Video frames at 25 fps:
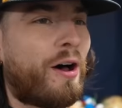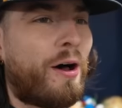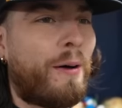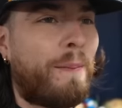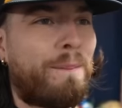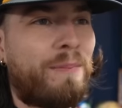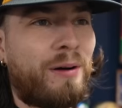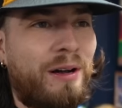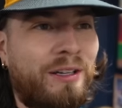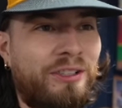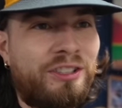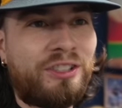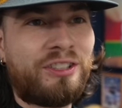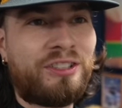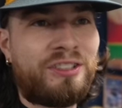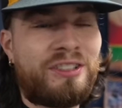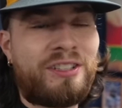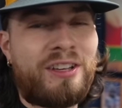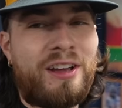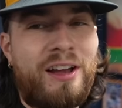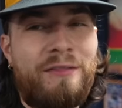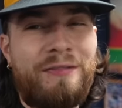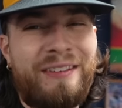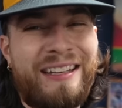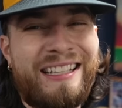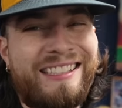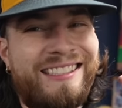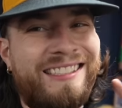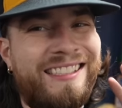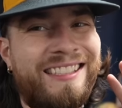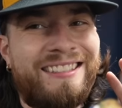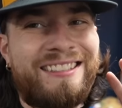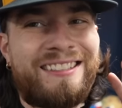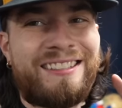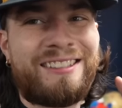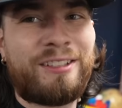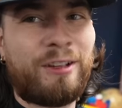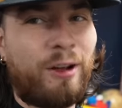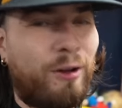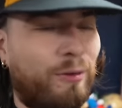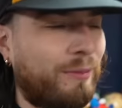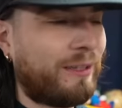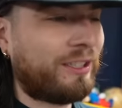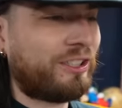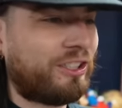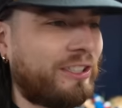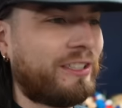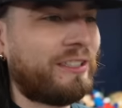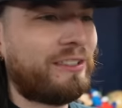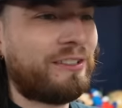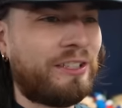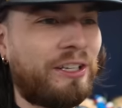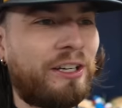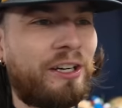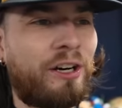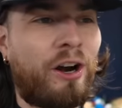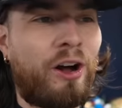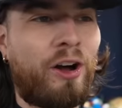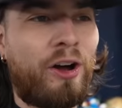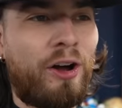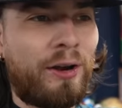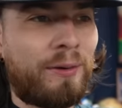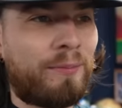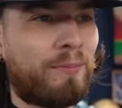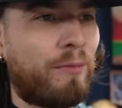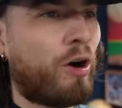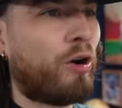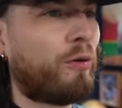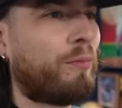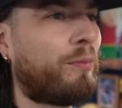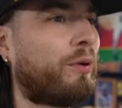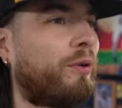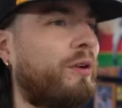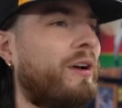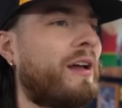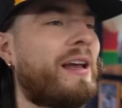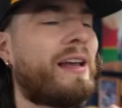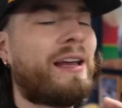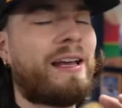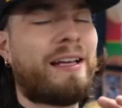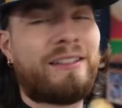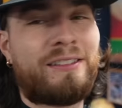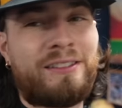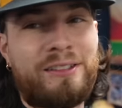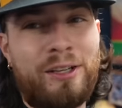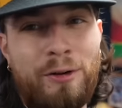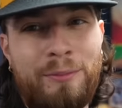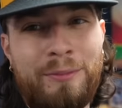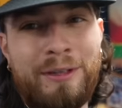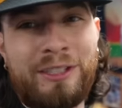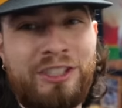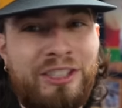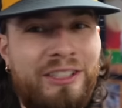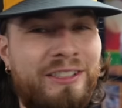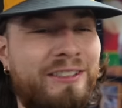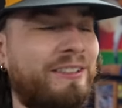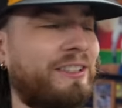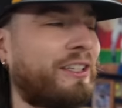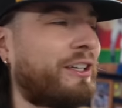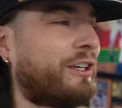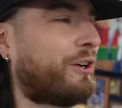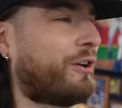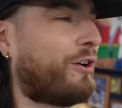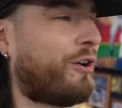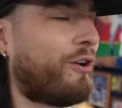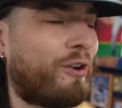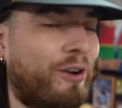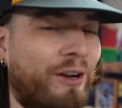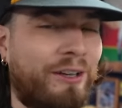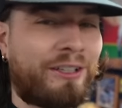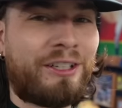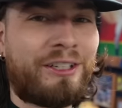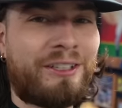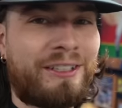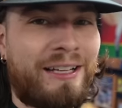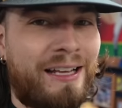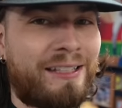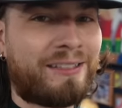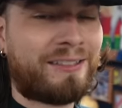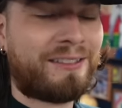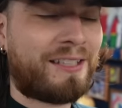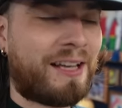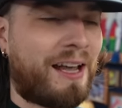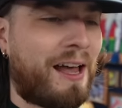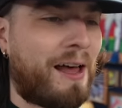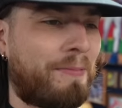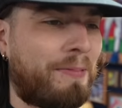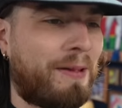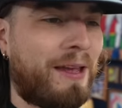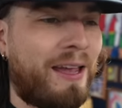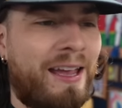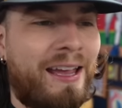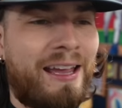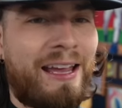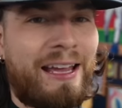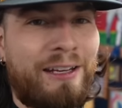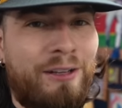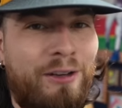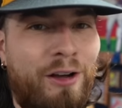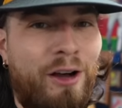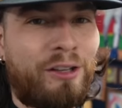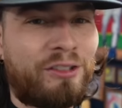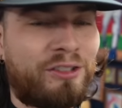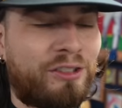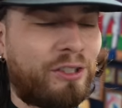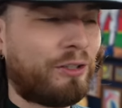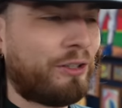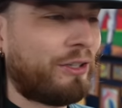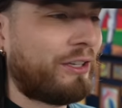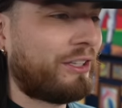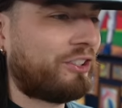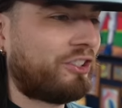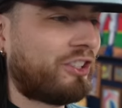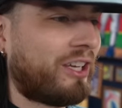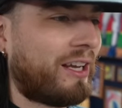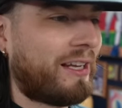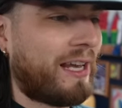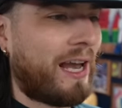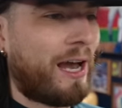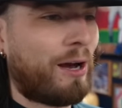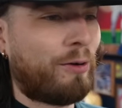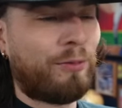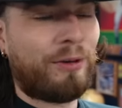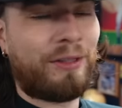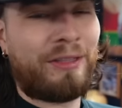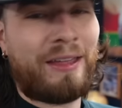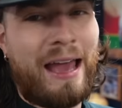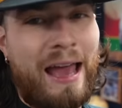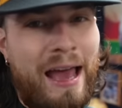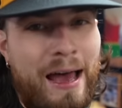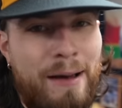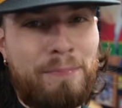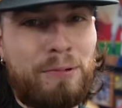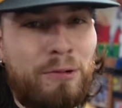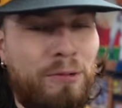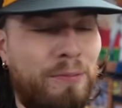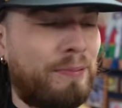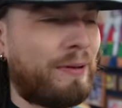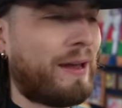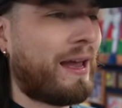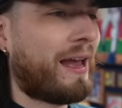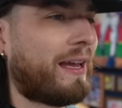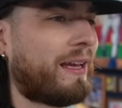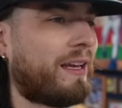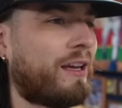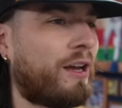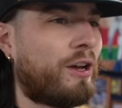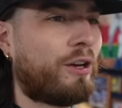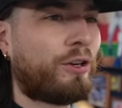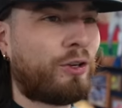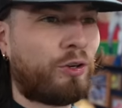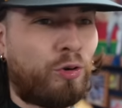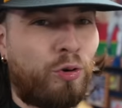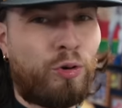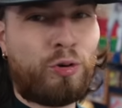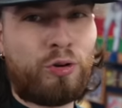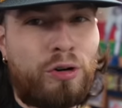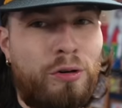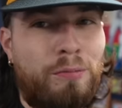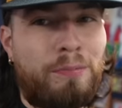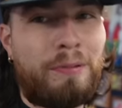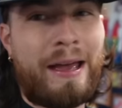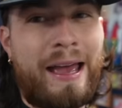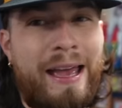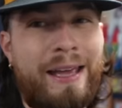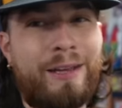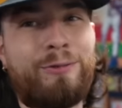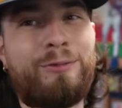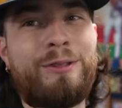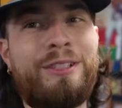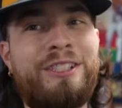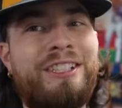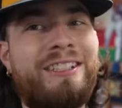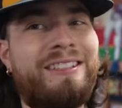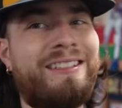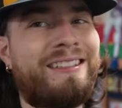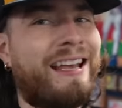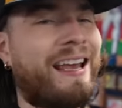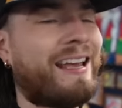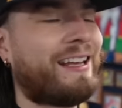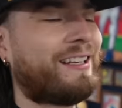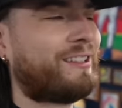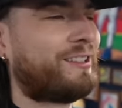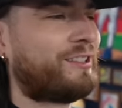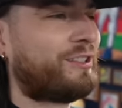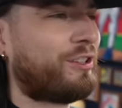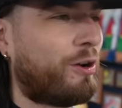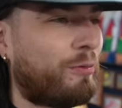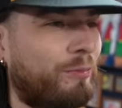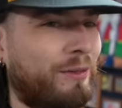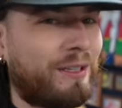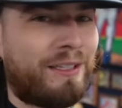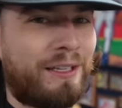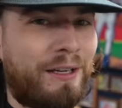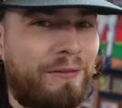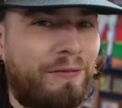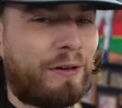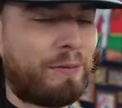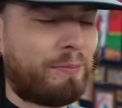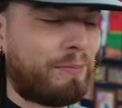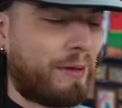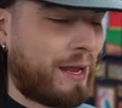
a bunch of stuff. It's just so much easier on mobile. It's so much easier on your desktop. And also you can check out with Apple Pay, Google Pay. We just take so many different